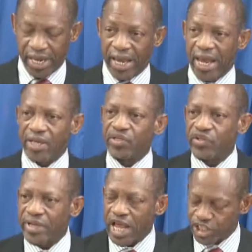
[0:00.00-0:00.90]

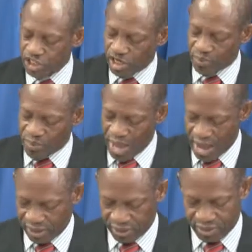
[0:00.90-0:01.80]
and the National
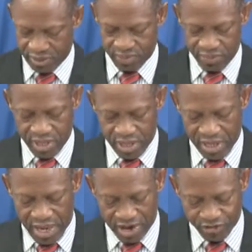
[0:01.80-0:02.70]
Bank
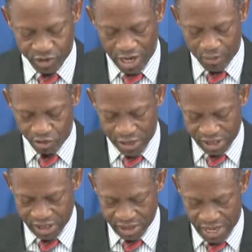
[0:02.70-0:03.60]
have
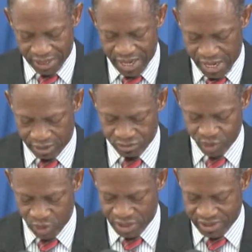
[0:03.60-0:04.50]
collaborated again
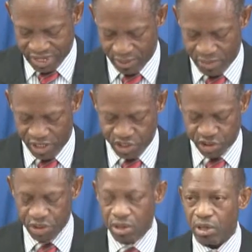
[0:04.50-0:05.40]
to
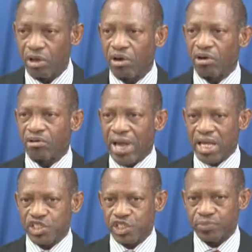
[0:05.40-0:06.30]
establish
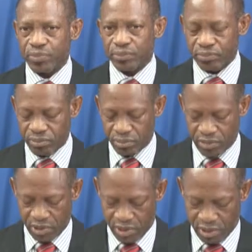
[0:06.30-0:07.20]
GRASP.
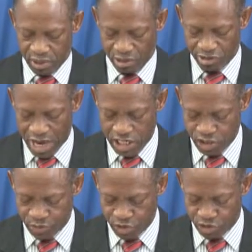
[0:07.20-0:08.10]

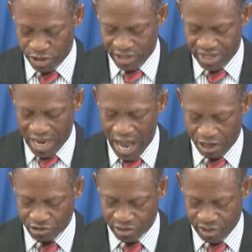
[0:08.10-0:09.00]
GRASP is really the
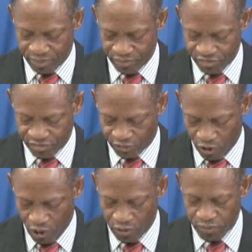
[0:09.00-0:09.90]
acronym
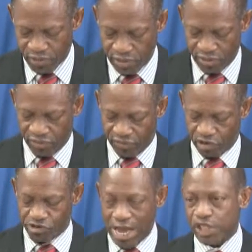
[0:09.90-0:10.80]
for
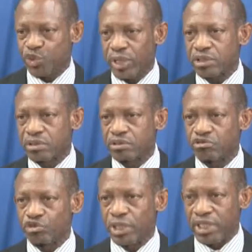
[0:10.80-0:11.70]
the Graduate
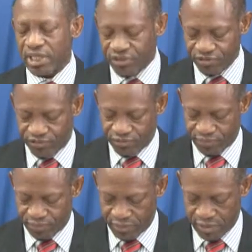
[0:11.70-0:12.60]
Relief
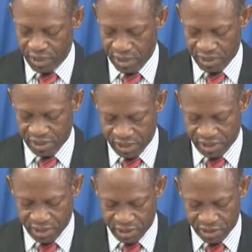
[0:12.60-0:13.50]

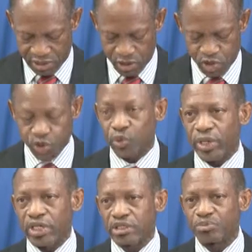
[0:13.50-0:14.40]
Assistance
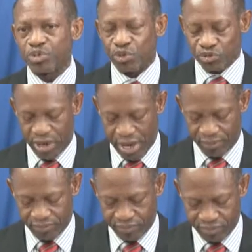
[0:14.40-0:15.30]
Student Program,